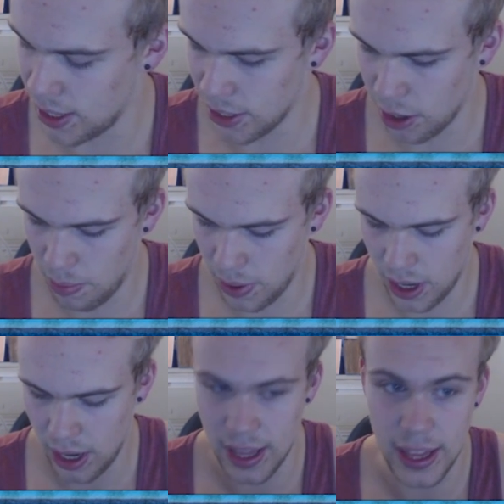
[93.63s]
let's
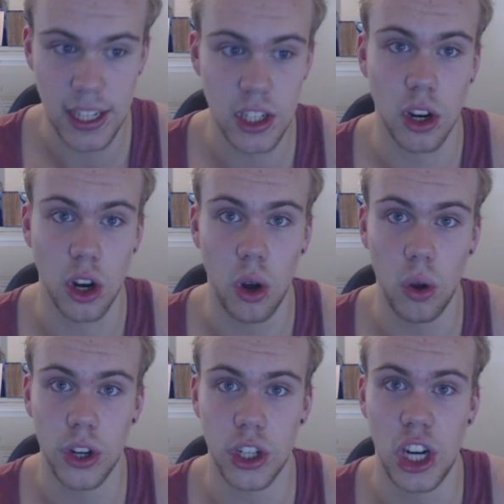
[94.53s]
open this
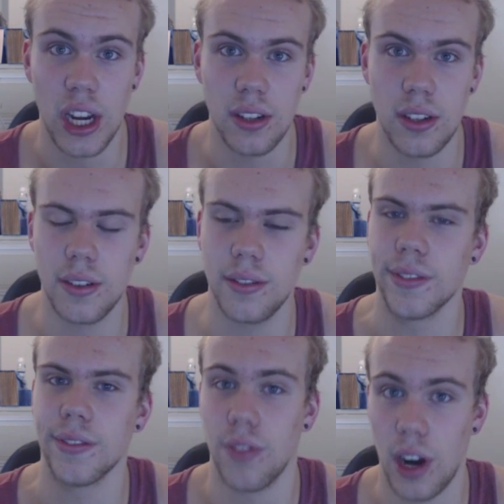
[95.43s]
gold chest
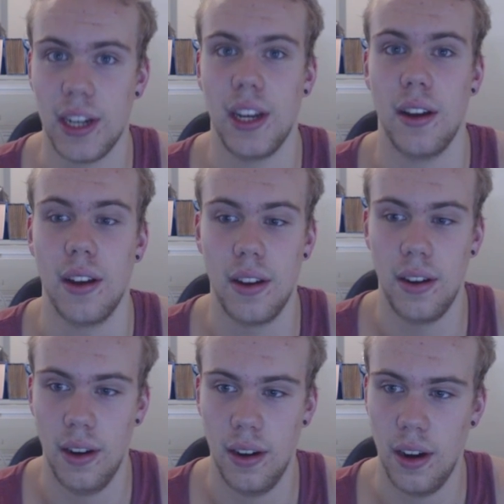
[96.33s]
right here.
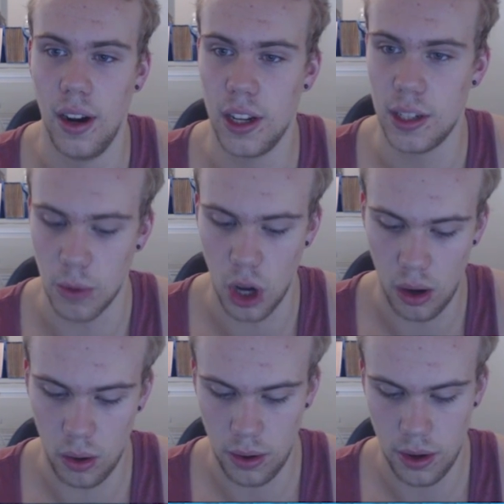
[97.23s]
Some
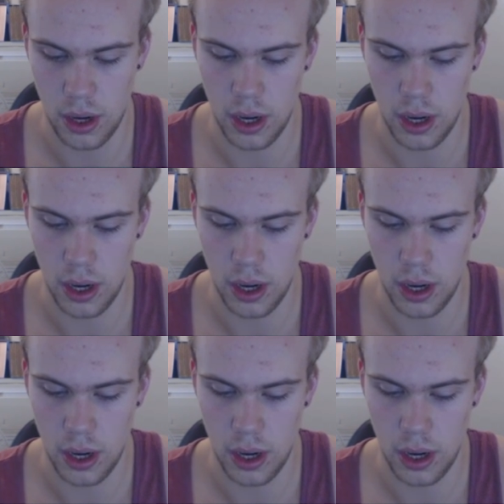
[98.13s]
gold.